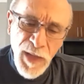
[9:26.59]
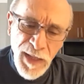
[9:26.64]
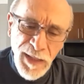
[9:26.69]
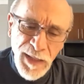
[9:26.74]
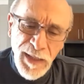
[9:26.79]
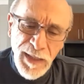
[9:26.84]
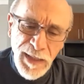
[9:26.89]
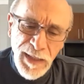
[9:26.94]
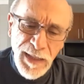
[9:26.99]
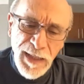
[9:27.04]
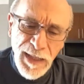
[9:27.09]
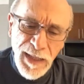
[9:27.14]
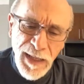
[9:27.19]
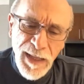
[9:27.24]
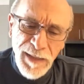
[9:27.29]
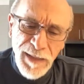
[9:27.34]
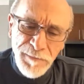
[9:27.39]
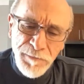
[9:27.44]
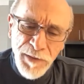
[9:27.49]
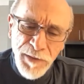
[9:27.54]
And
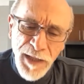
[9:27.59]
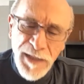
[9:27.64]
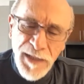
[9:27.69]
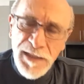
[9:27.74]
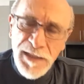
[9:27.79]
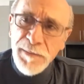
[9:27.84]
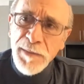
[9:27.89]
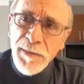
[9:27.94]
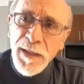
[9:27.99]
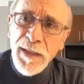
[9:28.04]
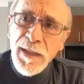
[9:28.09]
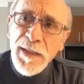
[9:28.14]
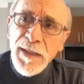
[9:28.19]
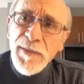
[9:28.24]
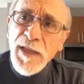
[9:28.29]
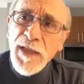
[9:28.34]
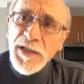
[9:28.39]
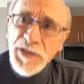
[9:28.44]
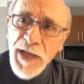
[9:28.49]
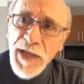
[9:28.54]
God bless him,
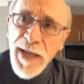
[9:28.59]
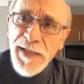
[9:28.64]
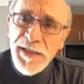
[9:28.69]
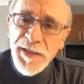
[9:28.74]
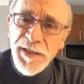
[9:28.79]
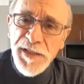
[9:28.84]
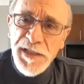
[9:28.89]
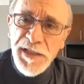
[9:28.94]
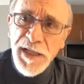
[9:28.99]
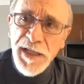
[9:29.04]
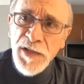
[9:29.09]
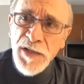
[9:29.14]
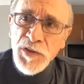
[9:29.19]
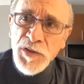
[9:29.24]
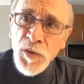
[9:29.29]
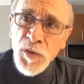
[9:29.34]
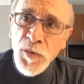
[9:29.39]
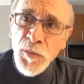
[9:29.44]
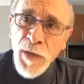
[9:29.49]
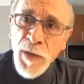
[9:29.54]
they changed the
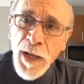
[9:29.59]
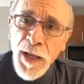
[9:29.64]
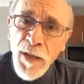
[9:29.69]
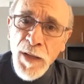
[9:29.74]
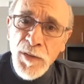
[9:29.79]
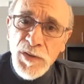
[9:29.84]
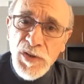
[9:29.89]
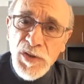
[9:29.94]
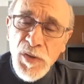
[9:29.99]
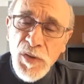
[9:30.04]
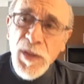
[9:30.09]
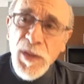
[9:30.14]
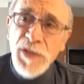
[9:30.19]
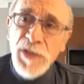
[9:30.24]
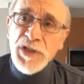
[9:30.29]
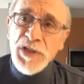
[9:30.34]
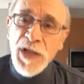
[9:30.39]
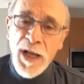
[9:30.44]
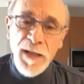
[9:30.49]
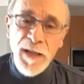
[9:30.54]
schedule around, so they
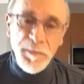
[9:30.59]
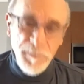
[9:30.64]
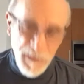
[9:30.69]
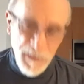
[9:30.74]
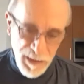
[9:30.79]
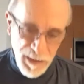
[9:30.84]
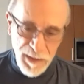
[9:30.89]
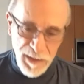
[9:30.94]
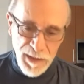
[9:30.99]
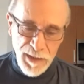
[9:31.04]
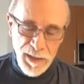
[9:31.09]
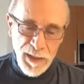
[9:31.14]
shot me